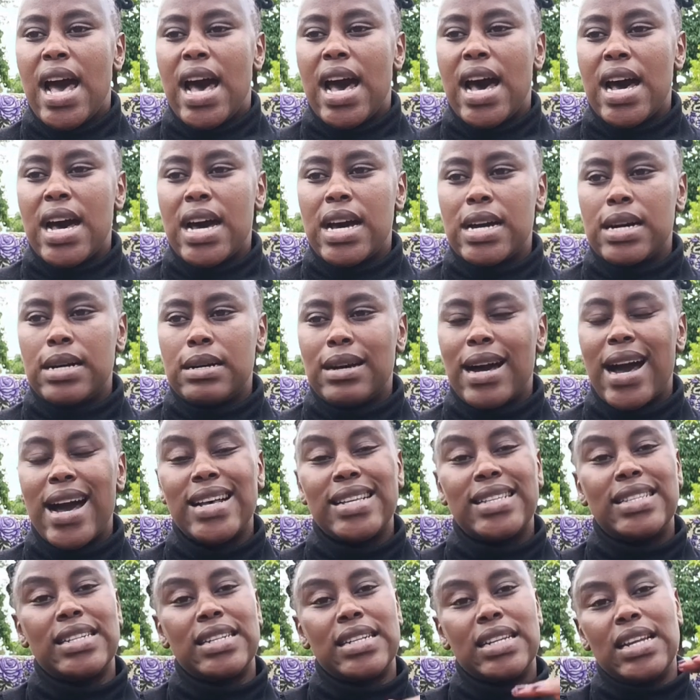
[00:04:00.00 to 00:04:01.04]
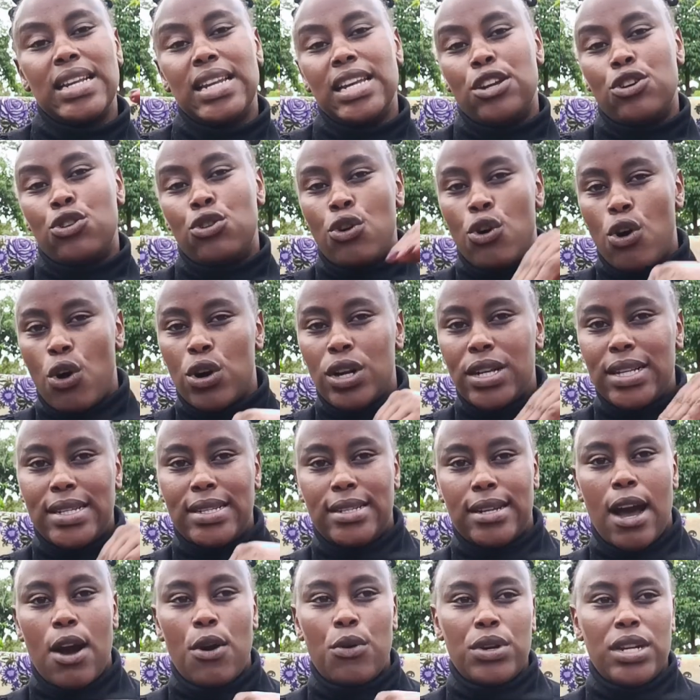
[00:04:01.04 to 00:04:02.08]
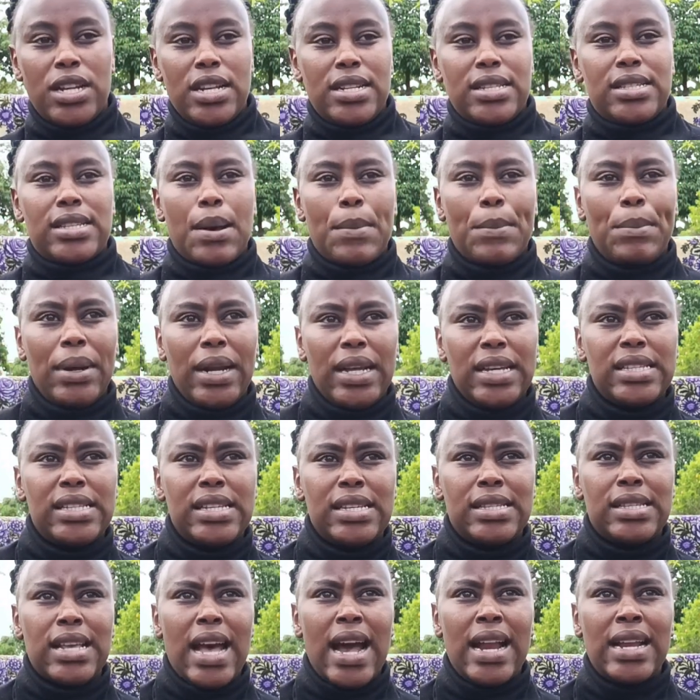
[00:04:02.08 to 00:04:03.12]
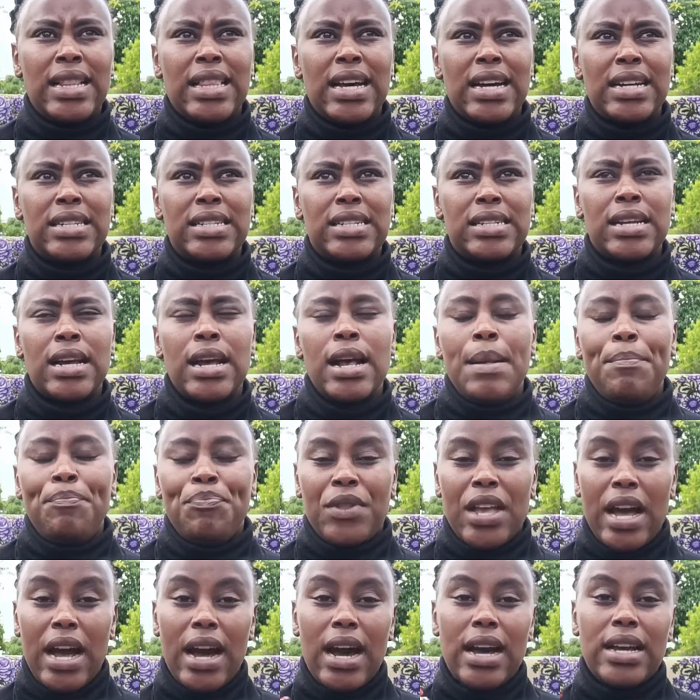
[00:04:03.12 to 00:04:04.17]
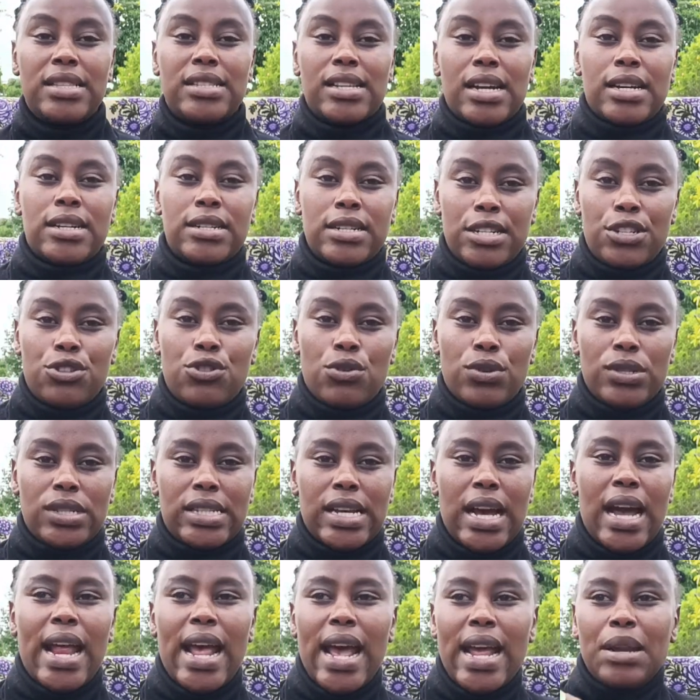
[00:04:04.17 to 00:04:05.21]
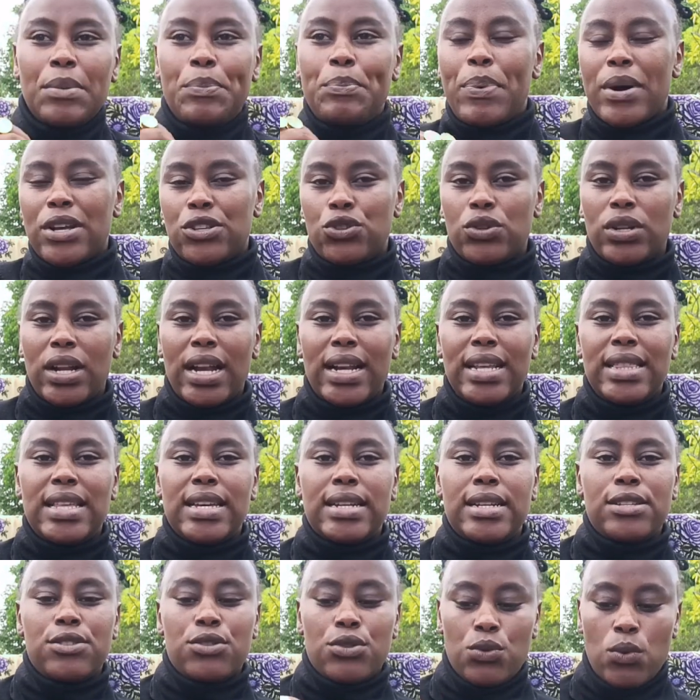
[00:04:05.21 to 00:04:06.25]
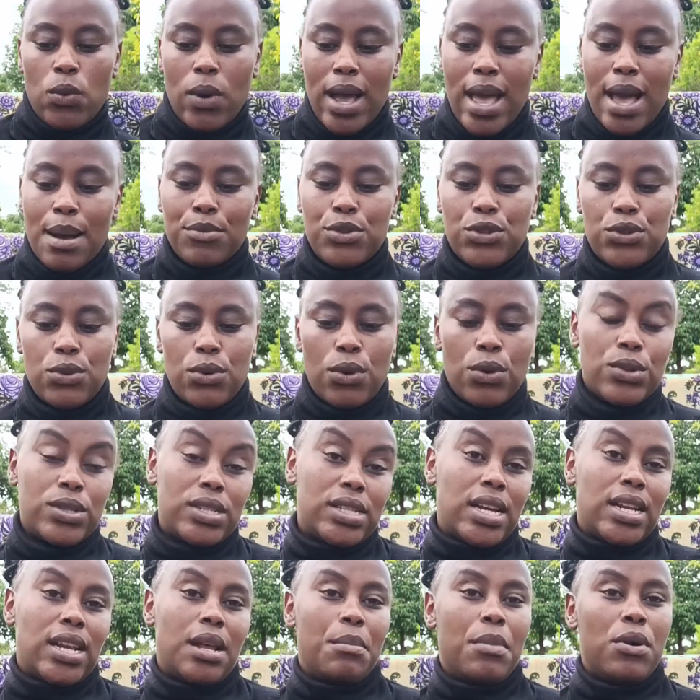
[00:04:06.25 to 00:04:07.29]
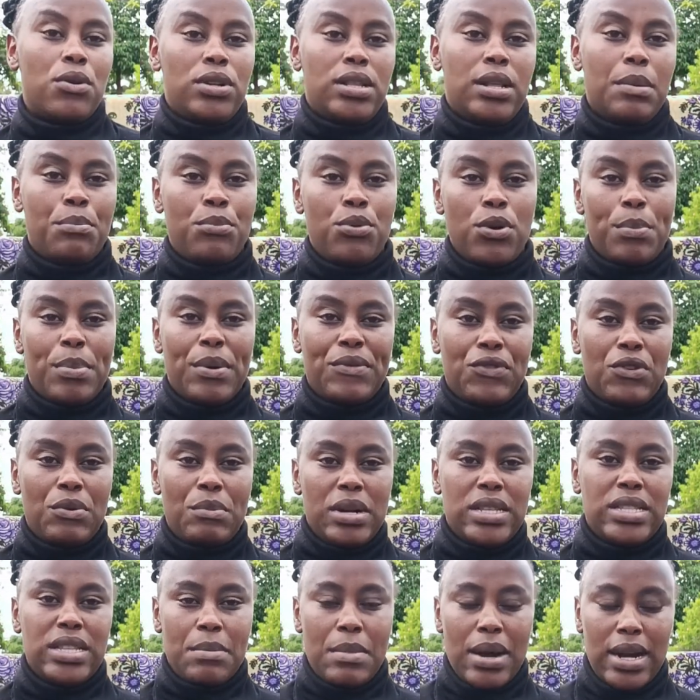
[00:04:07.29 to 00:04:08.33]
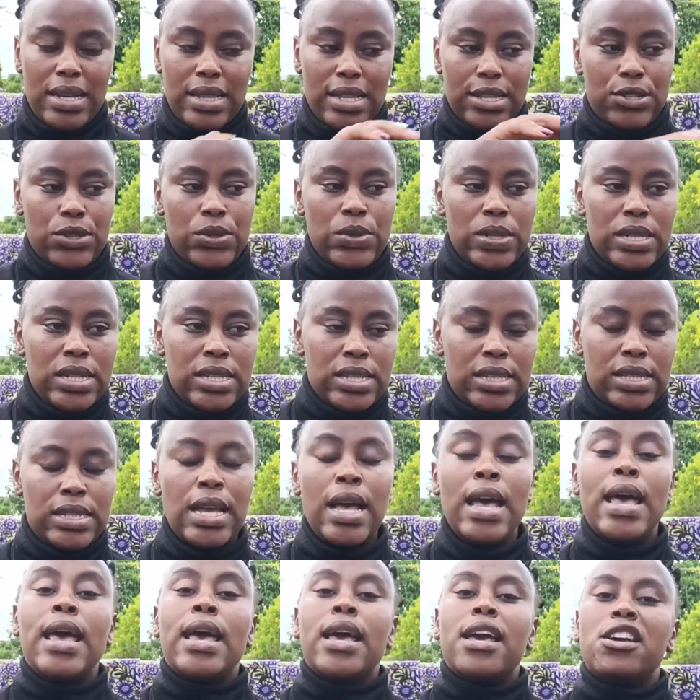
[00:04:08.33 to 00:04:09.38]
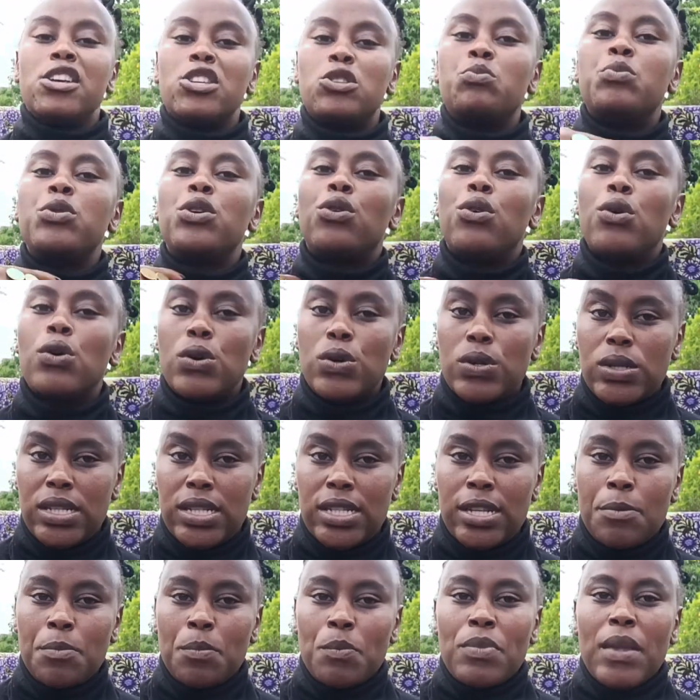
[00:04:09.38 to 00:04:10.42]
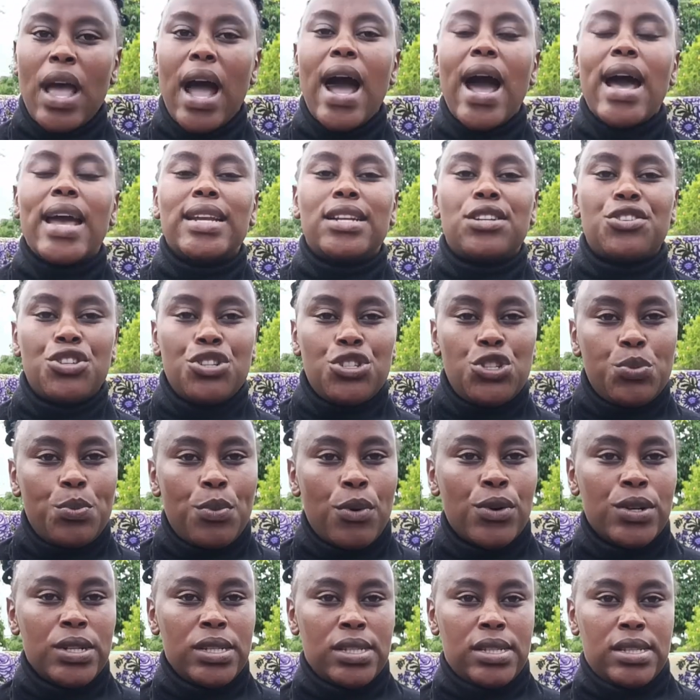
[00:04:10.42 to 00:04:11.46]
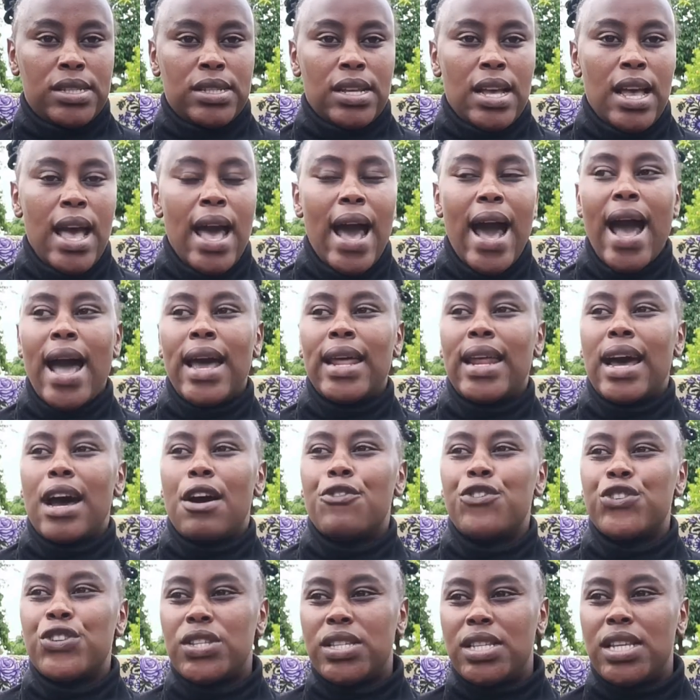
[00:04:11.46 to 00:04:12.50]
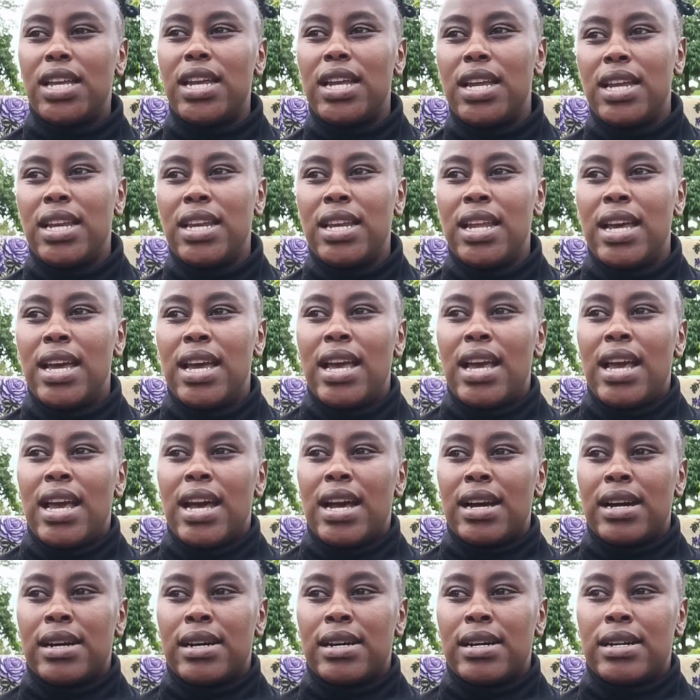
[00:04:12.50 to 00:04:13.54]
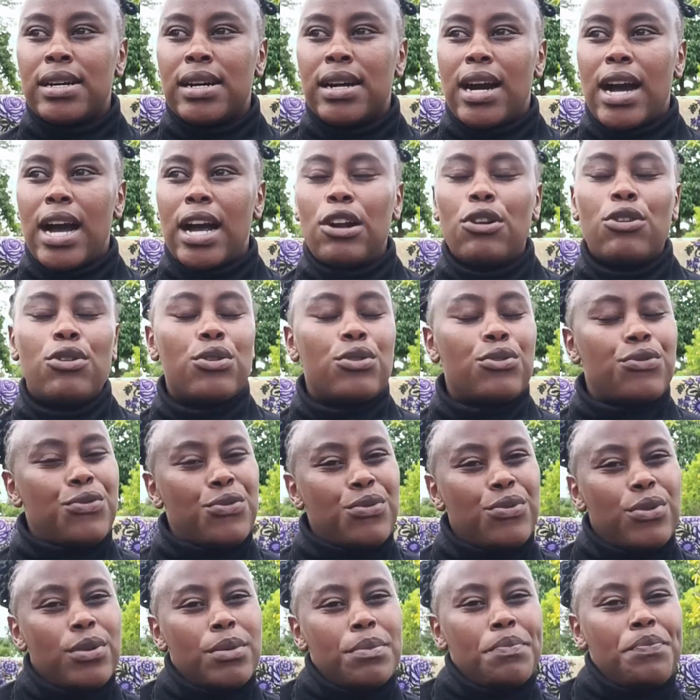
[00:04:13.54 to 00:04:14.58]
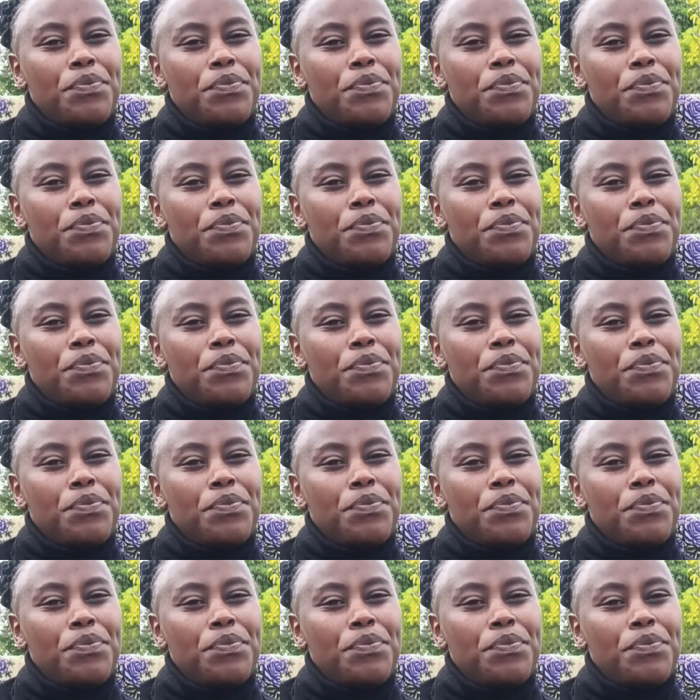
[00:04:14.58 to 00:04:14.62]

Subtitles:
has really gone down in some places, and that it's a great concern. And personally, the reason why I'm so concerned about the poor performance among the students is because I teach boys, and I've seen a lot of